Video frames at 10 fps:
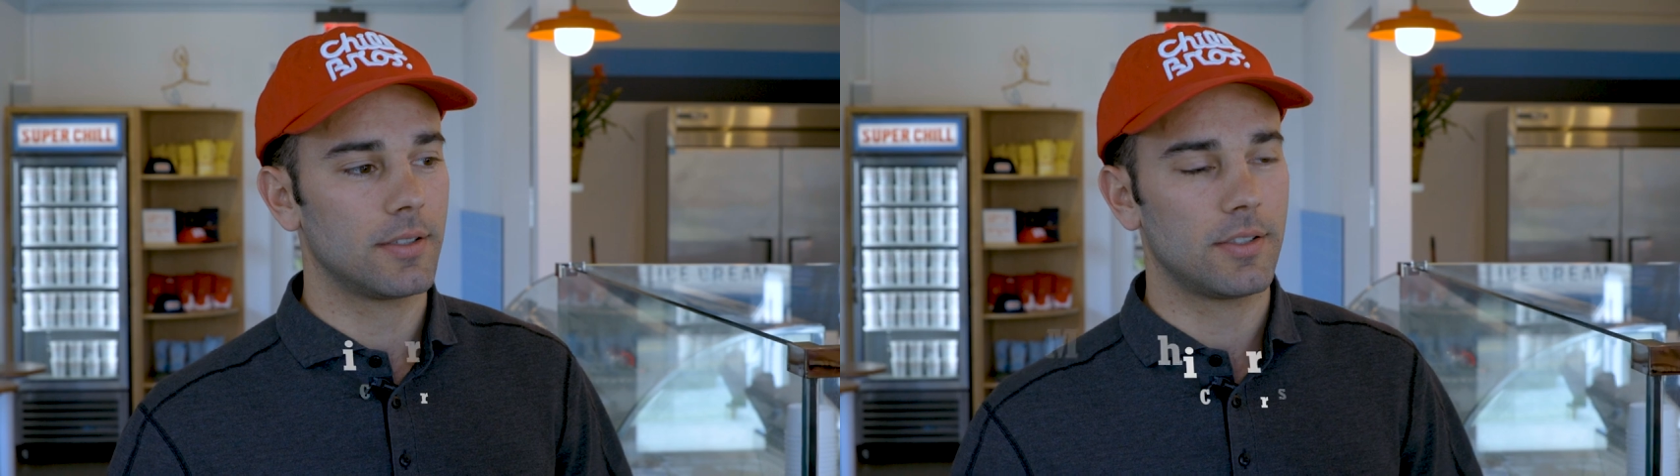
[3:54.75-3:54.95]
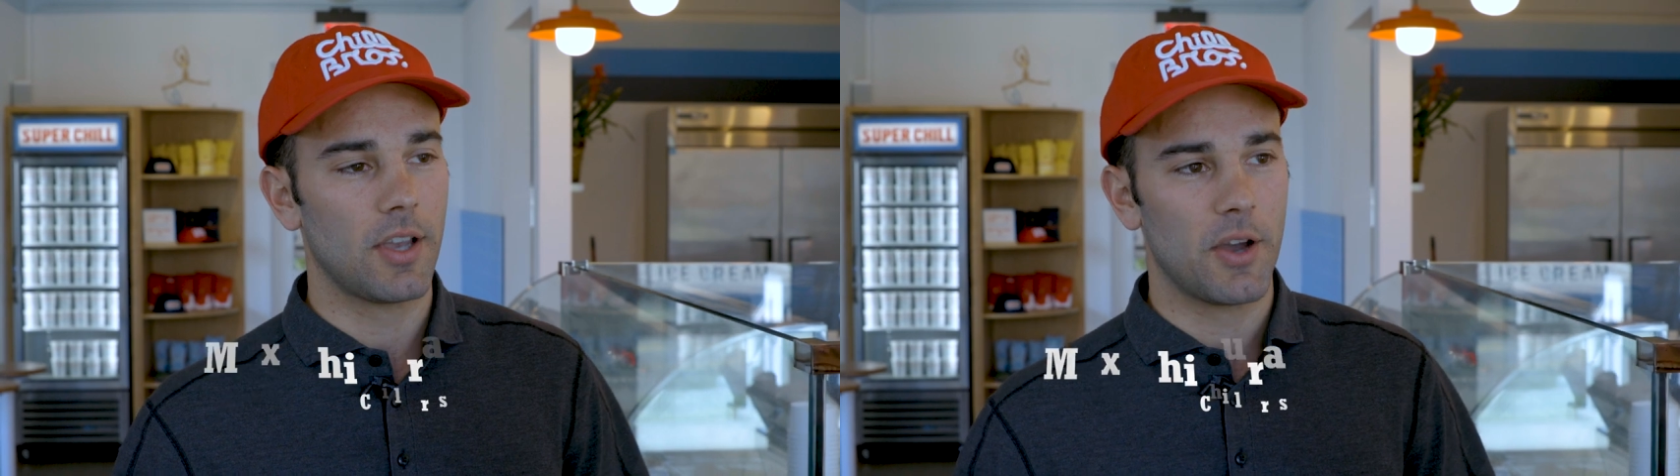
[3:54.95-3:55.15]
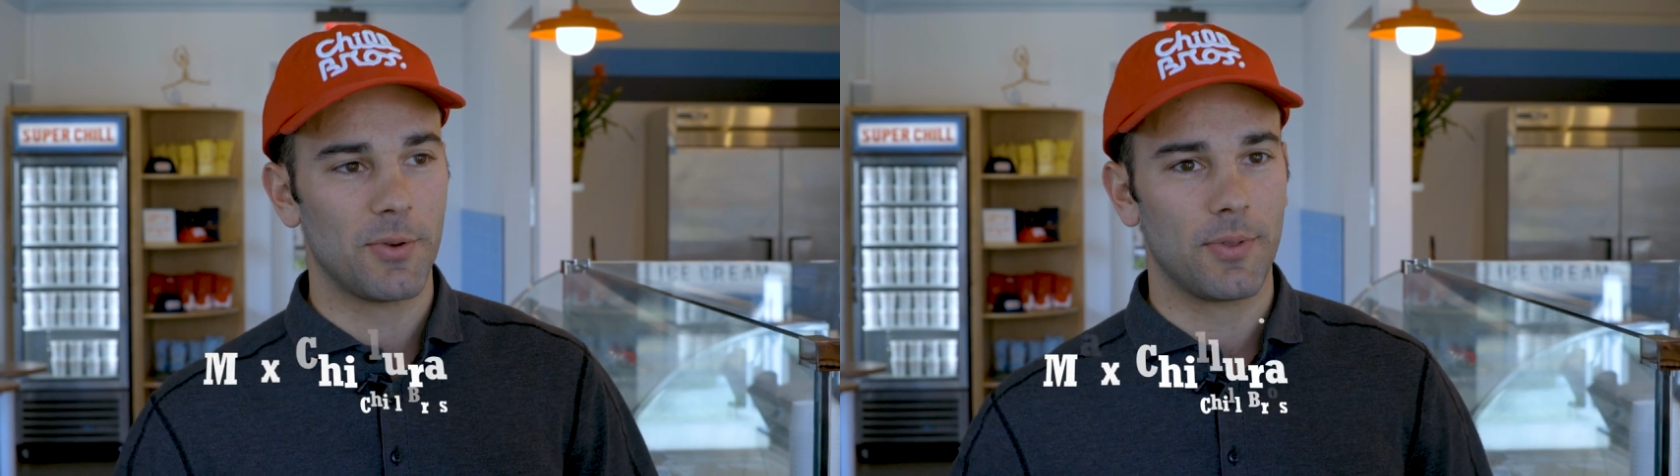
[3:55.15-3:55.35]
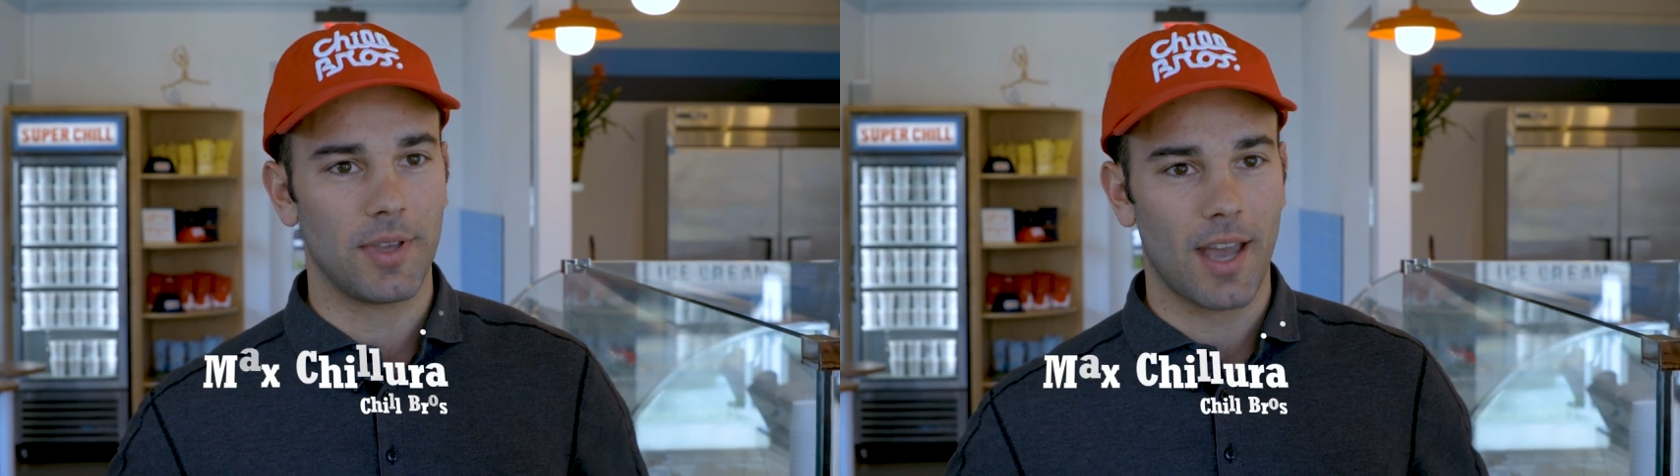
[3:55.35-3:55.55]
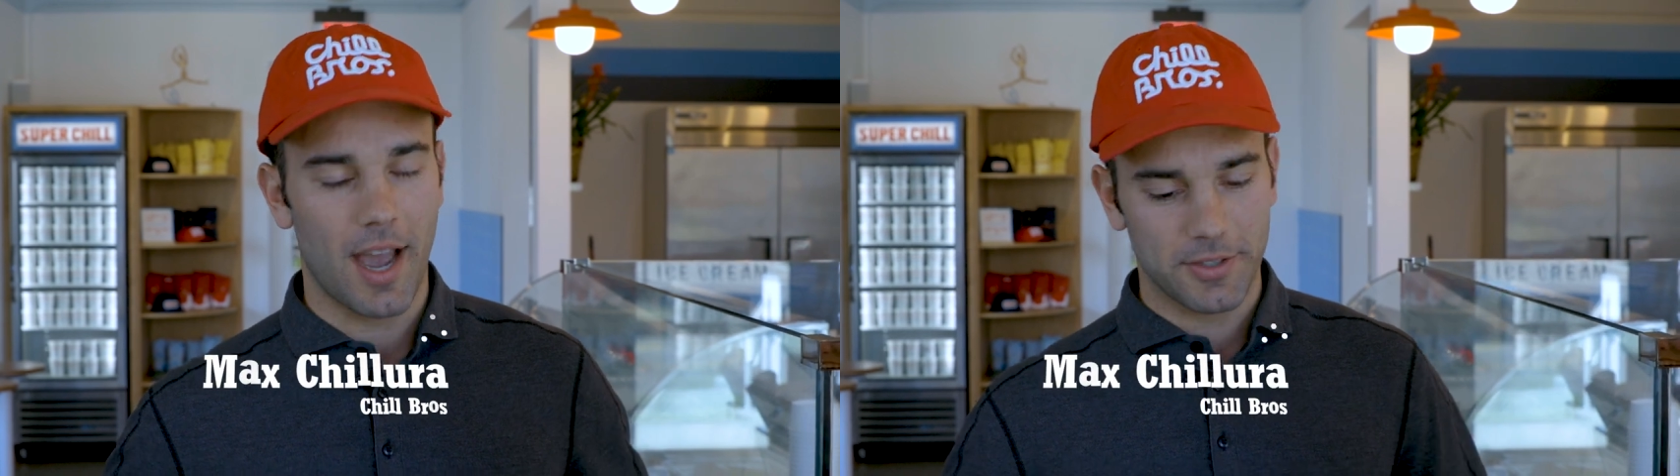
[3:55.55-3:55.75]
So
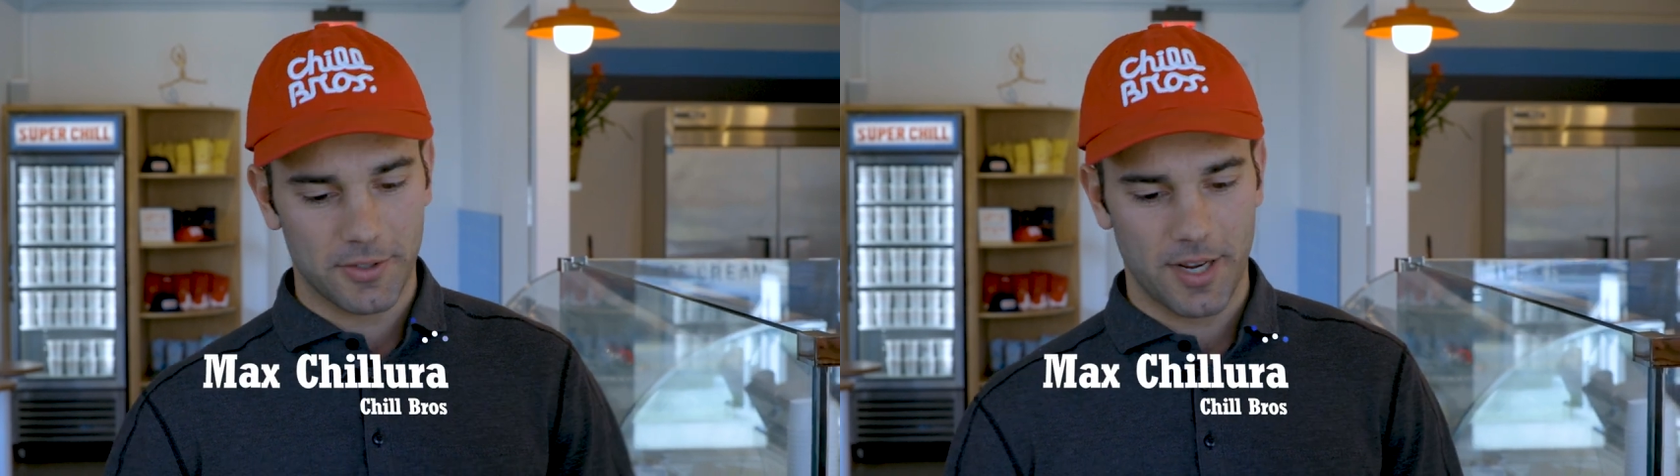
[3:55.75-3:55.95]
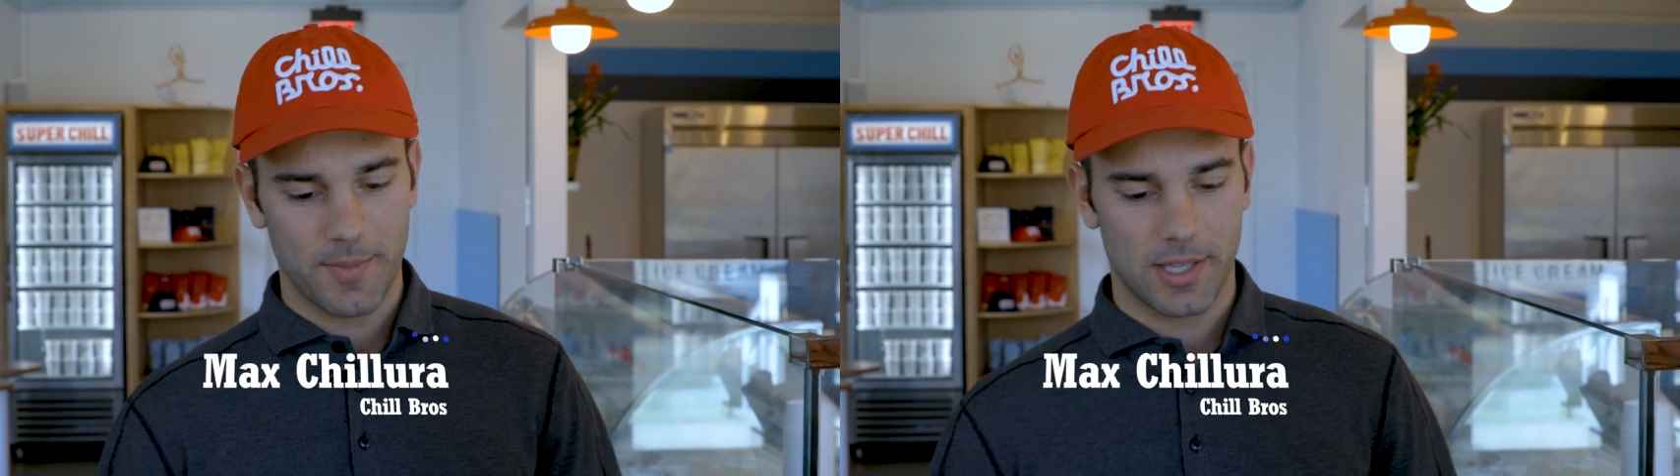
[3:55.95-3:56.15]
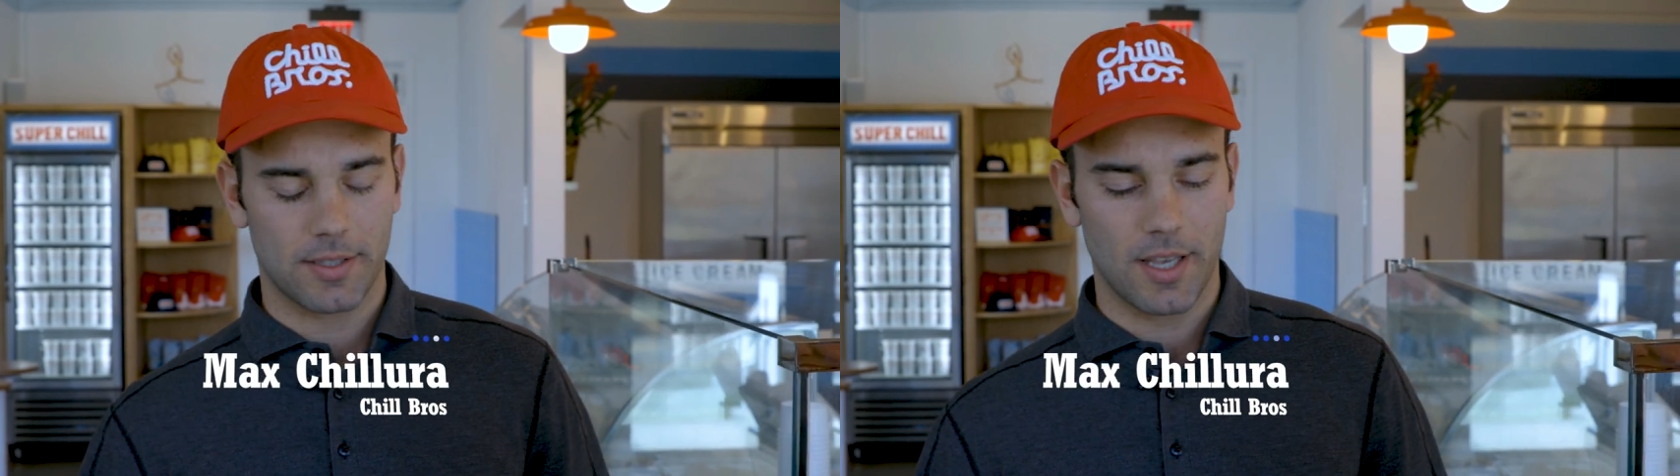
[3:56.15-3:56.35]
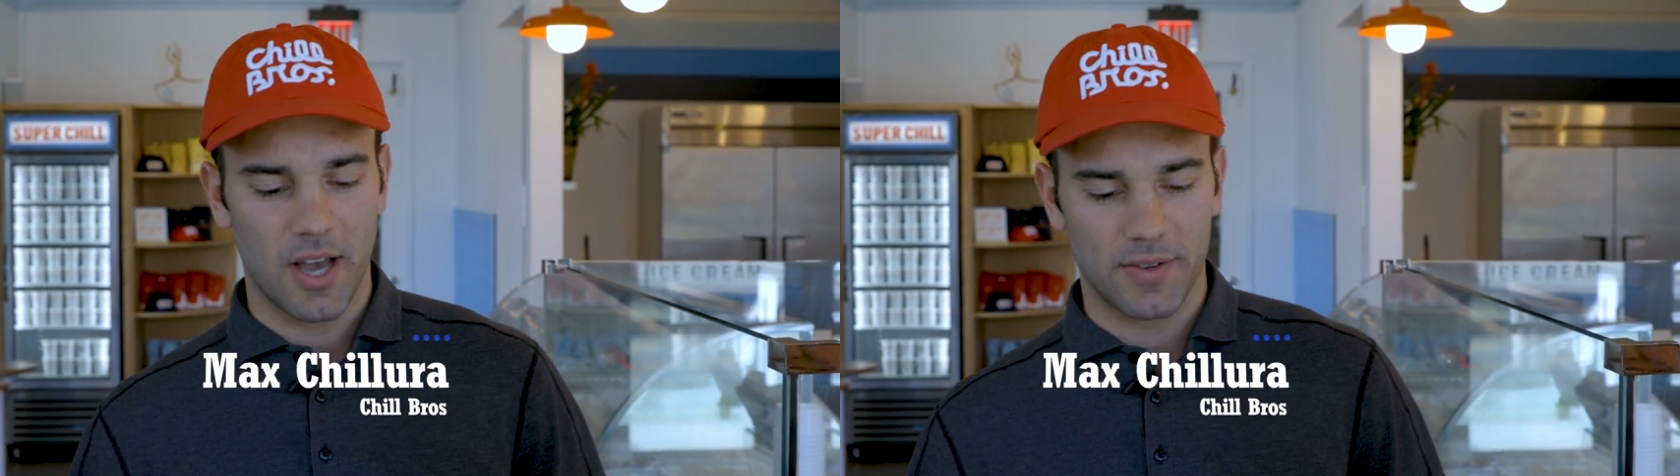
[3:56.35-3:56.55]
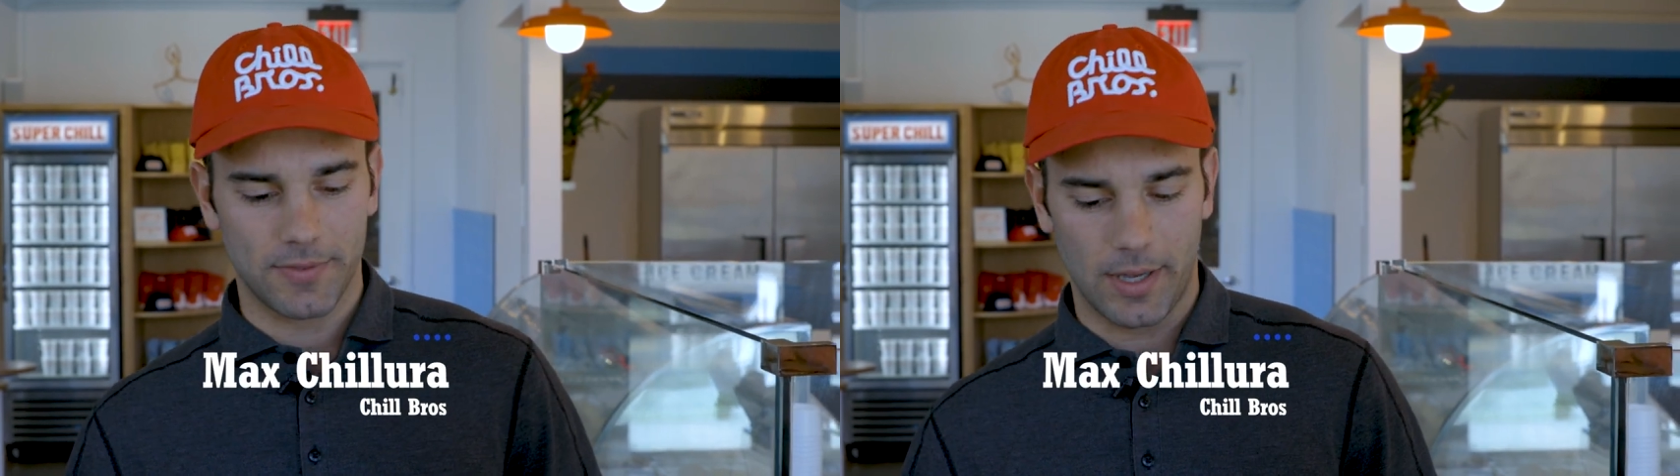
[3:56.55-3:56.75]
the ice cream
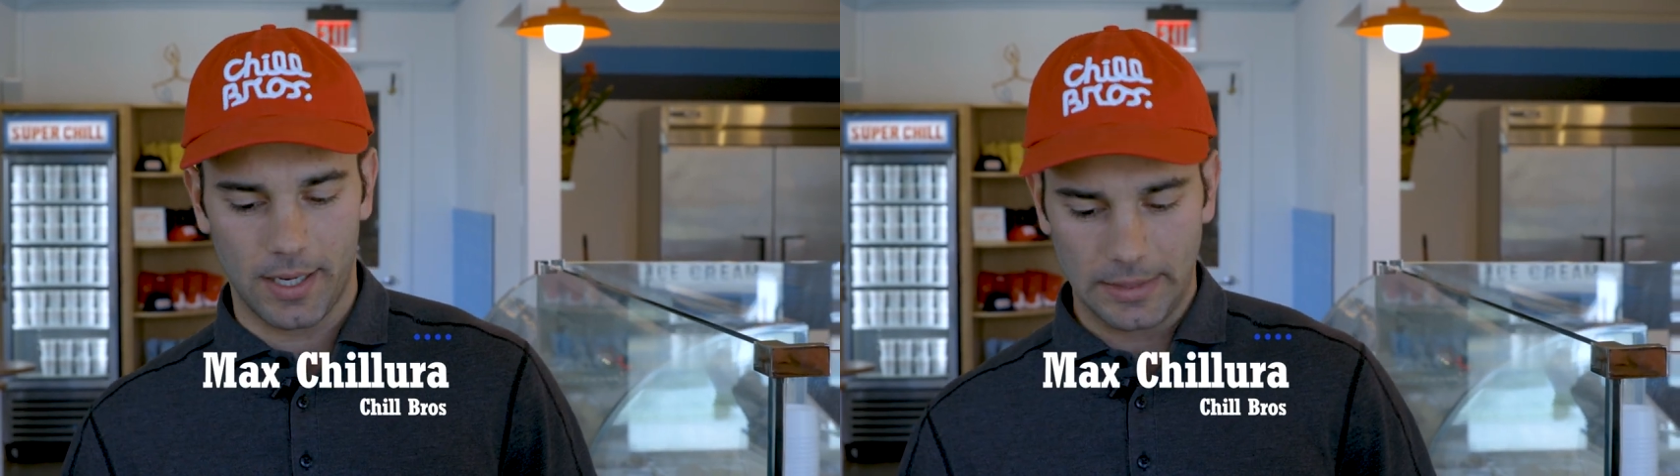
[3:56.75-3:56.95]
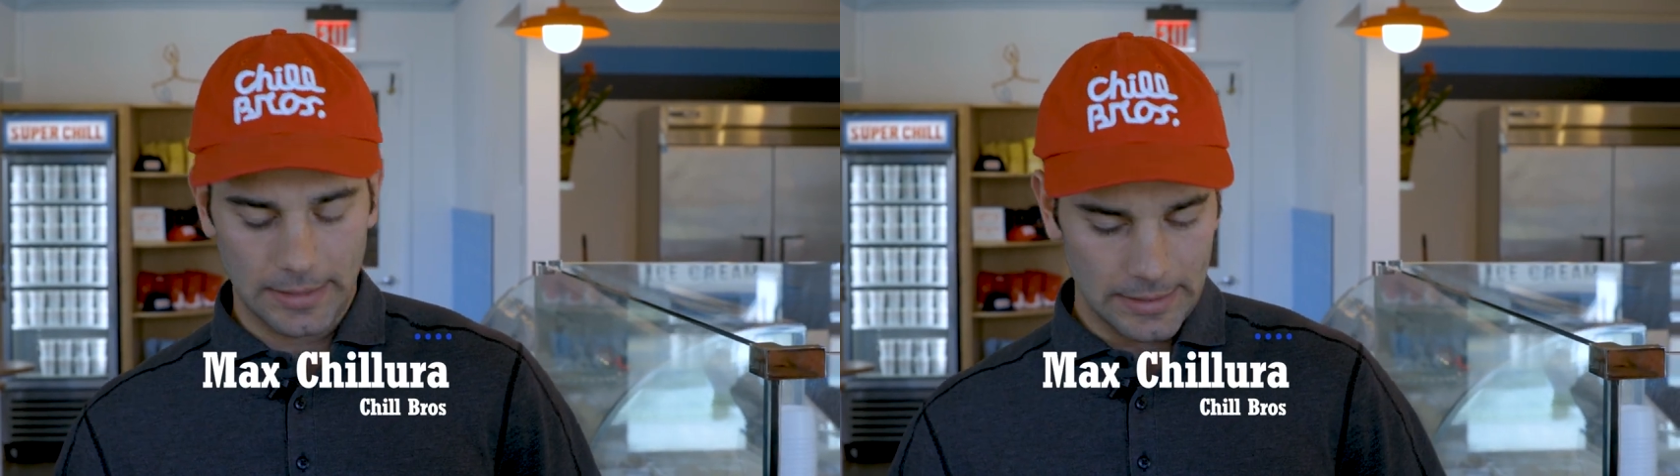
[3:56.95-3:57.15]
itself, like